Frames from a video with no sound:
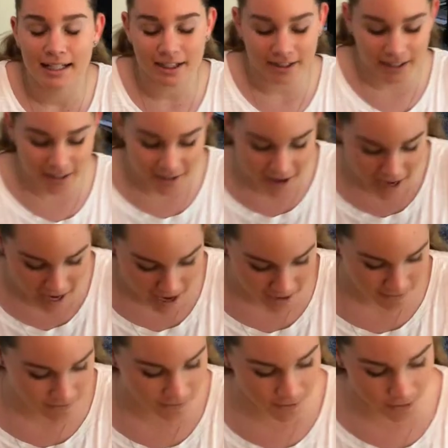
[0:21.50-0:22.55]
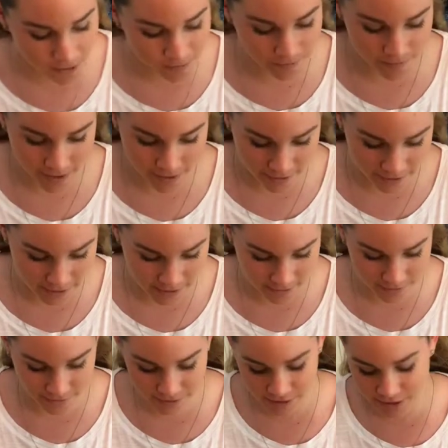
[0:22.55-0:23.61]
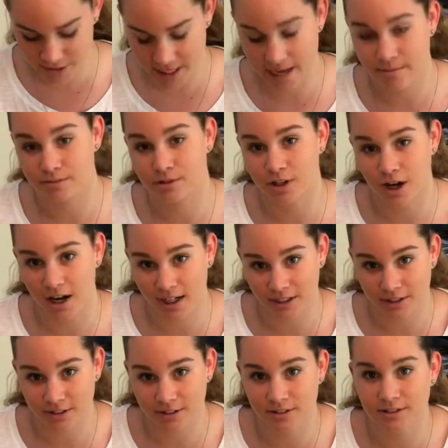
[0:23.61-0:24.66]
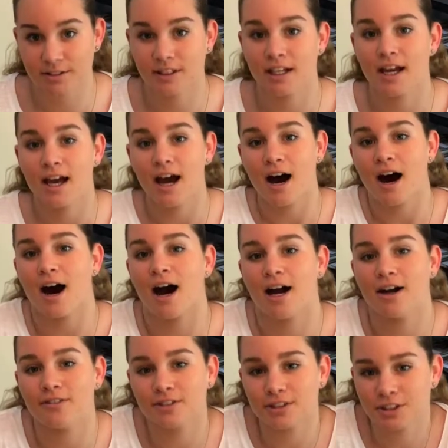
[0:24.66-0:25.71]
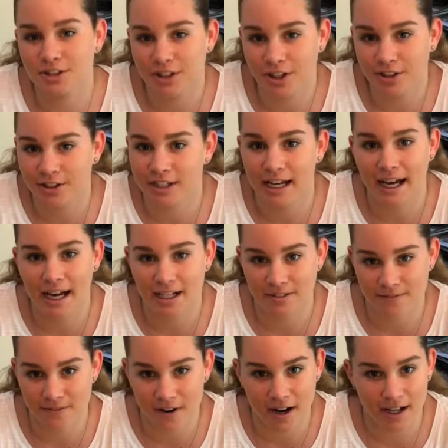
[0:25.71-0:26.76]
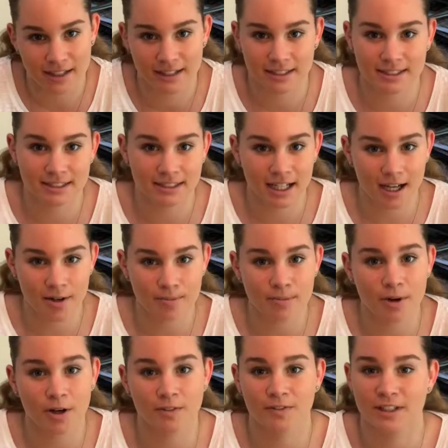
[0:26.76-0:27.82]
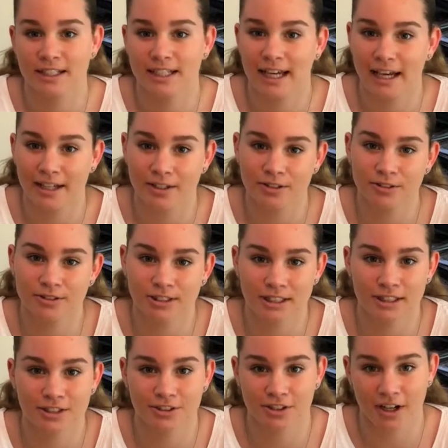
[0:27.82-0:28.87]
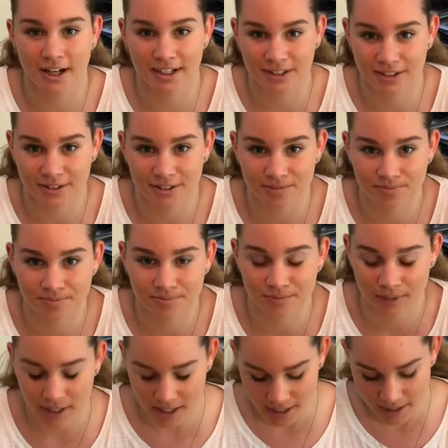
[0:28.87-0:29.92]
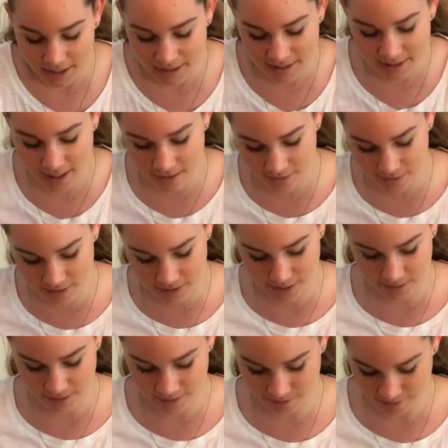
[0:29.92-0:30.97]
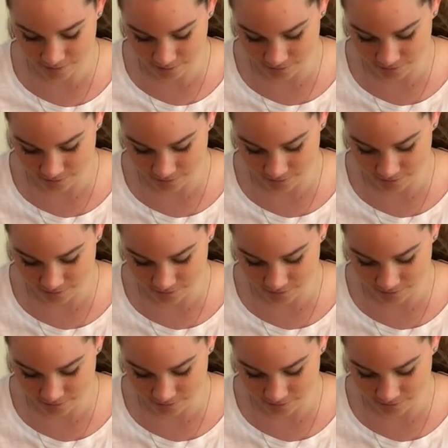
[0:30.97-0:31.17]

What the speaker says: Now, here I have four very different shaped triangles. I want to show you how to find the sum of the angles in a triangle. Let's start with this one.